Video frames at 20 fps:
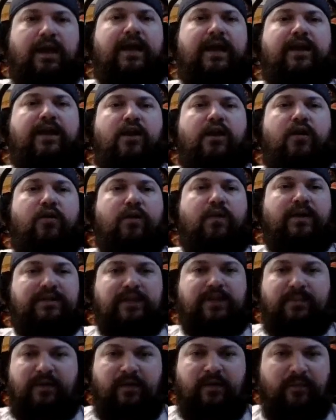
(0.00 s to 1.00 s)
Hey yo,
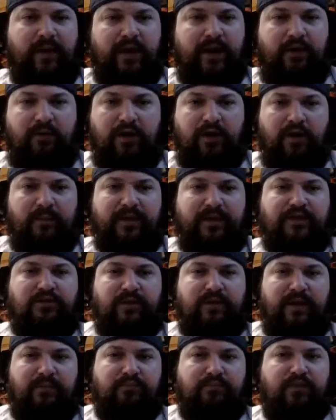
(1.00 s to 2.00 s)
what's up, everybody? Welcome
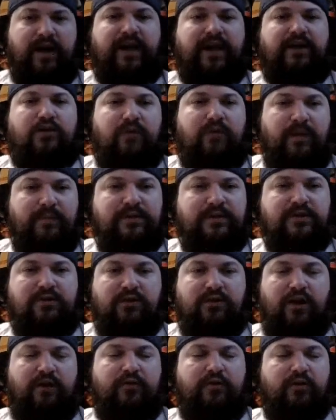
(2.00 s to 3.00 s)
into a brand new
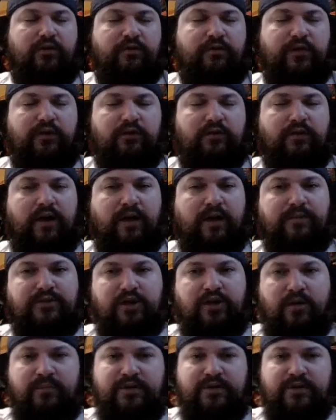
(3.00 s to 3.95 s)
episode of the Review at Rob Show.